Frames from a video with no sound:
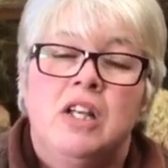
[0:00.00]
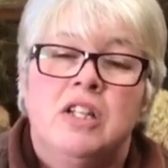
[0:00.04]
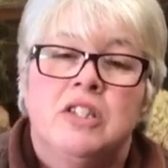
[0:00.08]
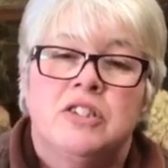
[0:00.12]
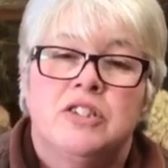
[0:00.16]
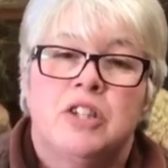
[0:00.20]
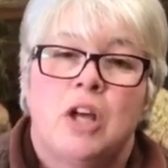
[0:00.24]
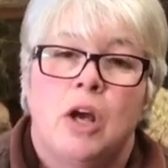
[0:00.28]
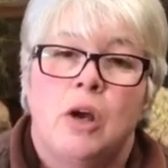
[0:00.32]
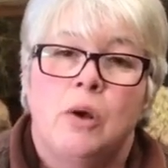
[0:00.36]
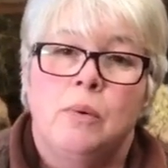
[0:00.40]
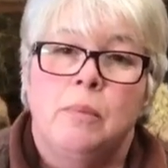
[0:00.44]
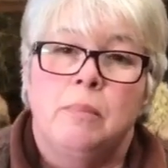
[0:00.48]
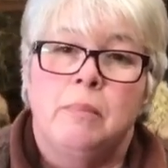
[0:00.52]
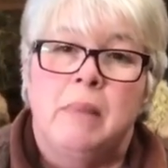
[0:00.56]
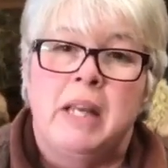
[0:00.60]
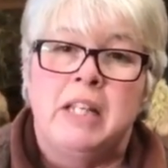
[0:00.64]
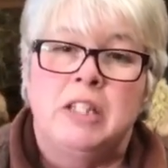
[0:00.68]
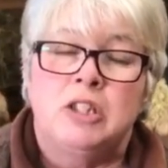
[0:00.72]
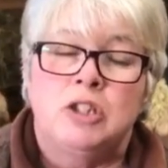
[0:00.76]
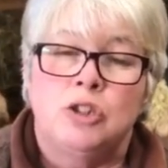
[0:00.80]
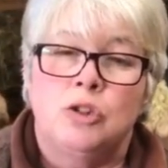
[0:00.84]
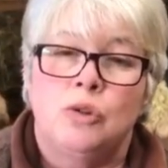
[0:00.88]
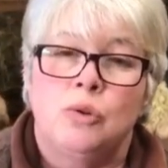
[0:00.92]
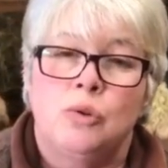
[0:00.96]
So
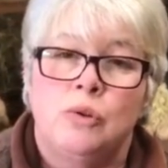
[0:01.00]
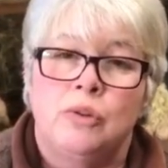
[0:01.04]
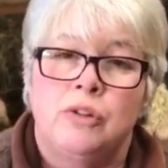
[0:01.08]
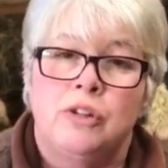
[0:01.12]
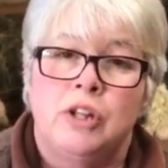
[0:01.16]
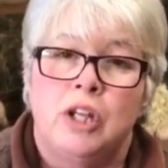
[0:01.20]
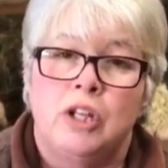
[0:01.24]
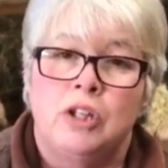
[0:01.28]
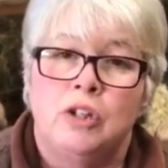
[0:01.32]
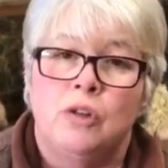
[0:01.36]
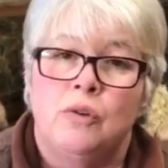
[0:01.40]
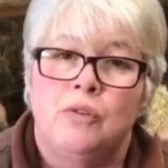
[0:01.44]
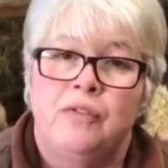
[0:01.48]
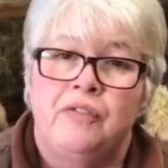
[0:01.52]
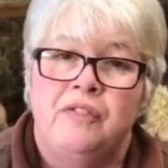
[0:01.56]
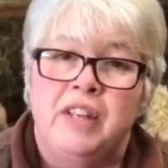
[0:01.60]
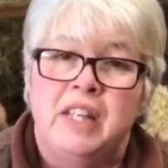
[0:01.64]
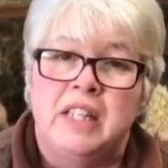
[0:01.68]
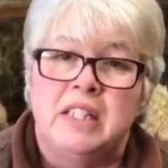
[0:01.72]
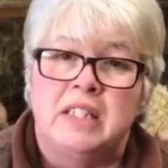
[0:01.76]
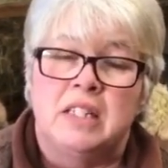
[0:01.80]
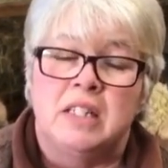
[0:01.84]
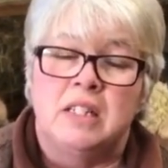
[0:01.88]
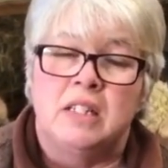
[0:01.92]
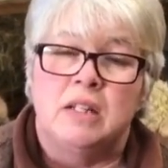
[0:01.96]
make sure that you're
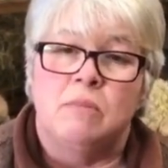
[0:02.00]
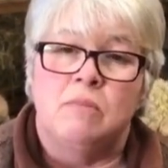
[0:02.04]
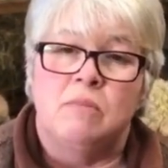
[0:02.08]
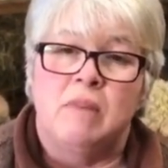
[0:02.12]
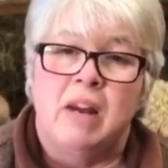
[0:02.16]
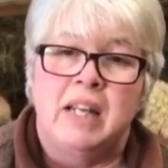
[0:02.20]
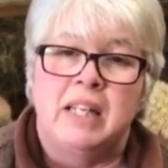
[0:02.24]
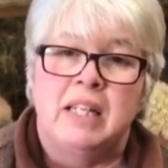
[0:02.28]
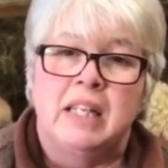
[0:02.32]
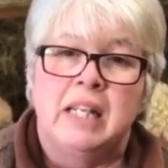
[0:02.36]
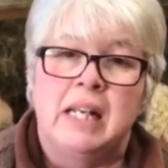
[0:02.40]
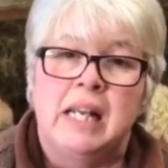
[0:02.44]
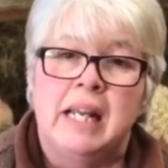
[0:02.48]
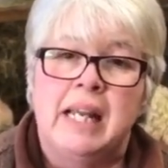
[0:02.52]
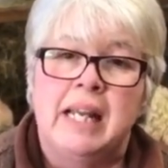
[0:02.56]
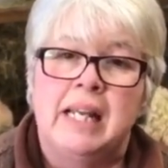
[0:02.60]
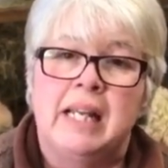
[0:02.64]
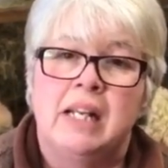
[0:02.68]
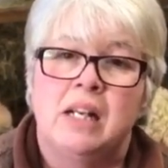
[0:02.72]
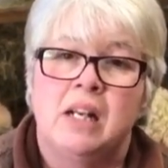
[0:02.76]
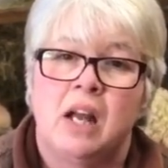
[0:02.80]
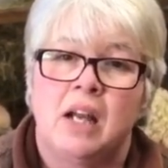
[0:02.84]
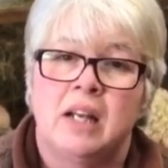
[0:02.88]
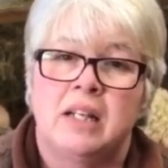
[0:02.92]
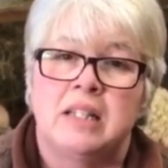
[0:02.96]
feeding them
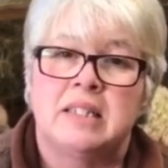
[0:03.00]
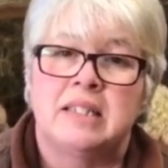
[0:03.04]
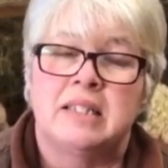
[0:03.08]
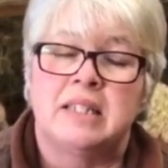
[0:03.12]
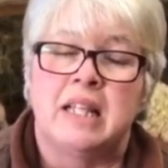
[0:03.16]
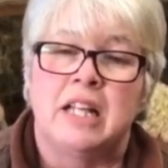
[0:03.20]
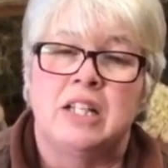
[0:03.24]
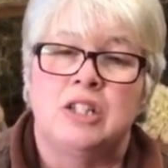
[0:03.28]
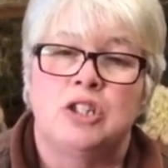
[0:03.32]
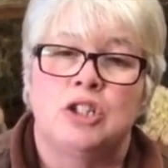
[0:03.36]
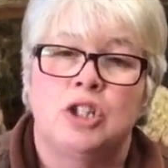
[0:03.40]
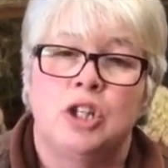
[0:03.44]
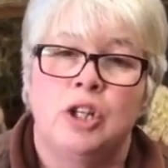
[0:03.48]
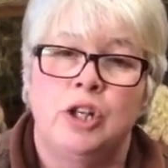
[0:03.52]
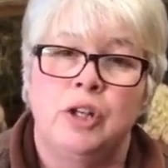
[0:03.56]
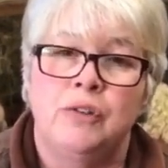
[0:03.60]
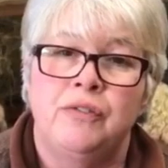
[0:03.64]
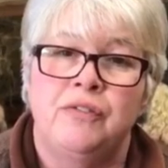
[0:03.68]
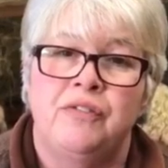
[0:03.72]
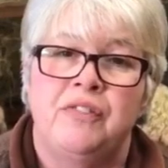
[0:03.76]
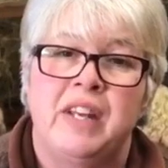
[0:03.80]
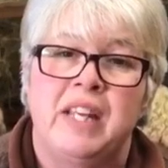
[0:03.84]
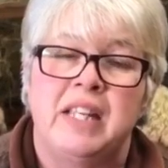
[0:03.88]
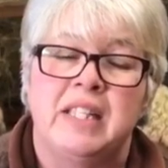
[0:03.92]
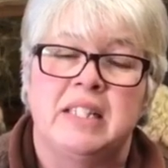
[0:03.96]
regularly. Like I said, two
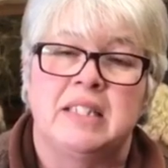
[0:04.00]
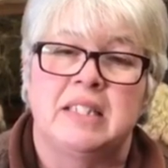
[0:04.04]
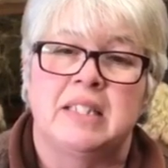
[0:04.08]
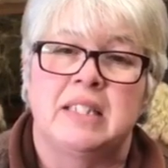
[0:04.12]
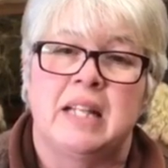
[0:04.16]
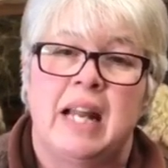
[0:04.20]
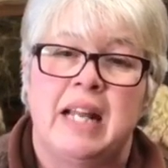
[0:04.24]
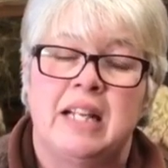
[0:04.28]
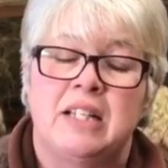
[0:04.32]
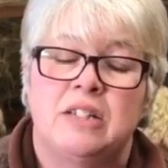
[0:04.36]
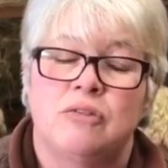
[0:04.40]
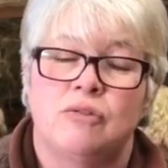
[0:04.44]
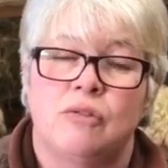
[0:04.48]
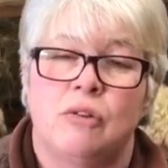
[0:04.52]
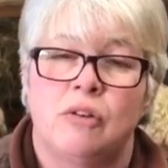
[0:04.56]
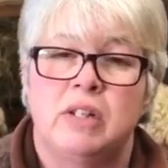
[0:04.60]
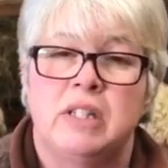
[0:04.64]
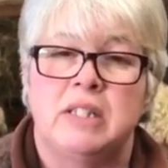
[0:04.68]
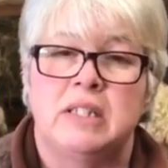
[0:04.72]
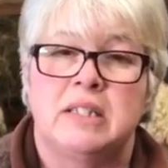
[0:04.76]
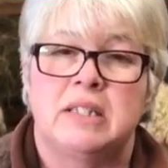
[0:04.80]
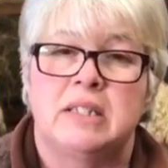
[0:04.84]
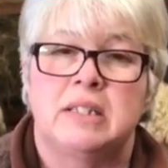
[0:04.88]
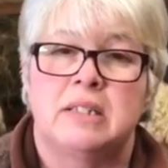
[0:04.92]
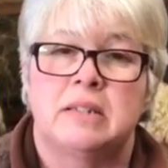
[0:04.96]
feeds later on
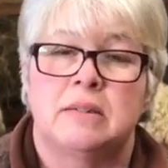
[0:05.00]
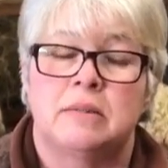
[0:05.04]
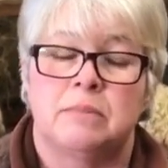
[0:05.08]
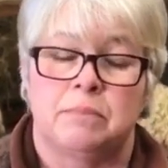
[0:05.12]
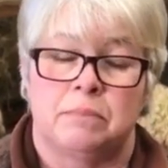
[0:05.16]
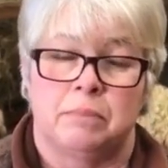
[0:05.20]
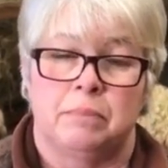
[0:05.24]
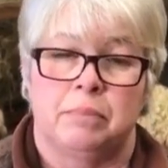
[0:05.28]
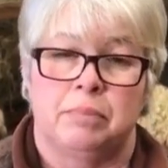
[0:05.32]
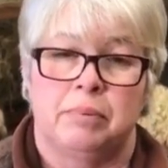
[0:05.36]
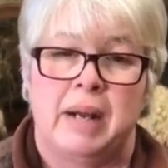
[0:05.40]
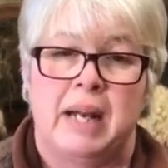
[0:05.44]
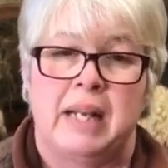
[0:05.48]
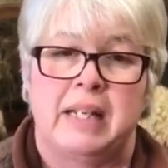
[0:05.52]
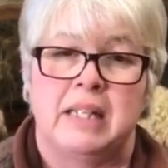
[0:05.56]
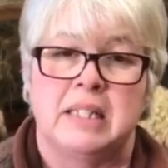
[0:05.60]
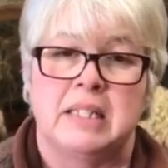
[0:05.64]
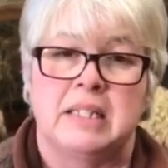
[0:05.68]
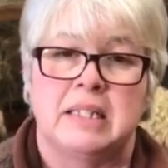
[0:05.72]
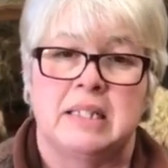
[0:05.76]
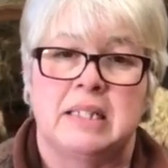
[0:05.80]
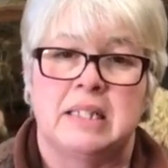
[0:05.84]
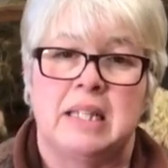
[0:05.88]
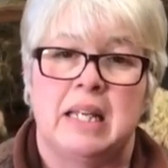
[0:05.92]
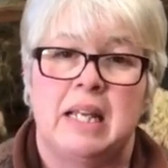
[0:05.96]
in
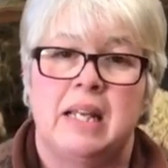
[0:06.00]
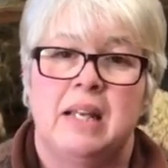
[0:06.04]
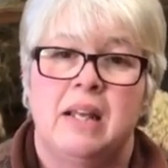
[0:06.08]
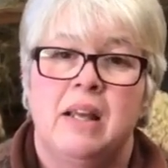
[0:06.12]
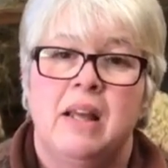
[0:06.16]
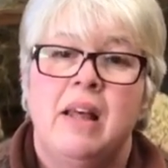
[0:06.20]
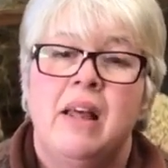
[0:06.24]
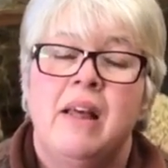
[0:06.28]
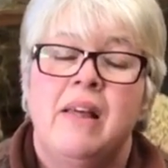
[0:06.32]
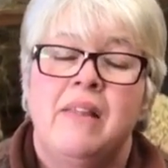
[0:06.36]
pregnancy.